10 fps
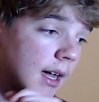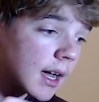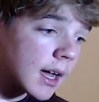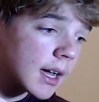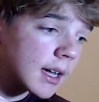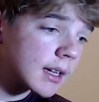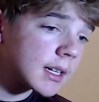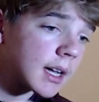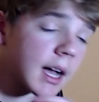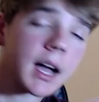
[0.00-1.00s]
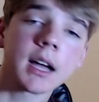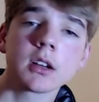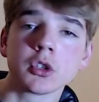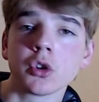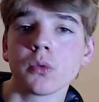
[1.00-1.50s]
uh, I
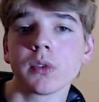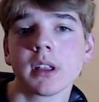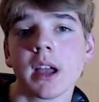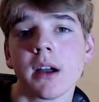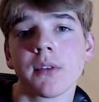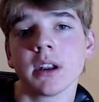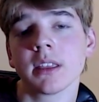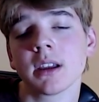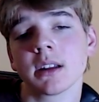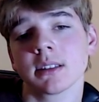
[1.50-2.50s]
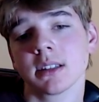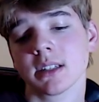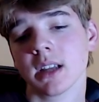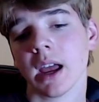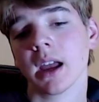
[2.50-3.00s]
don't really have anything else to
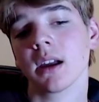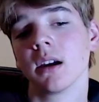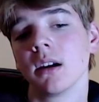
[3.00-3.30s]
say.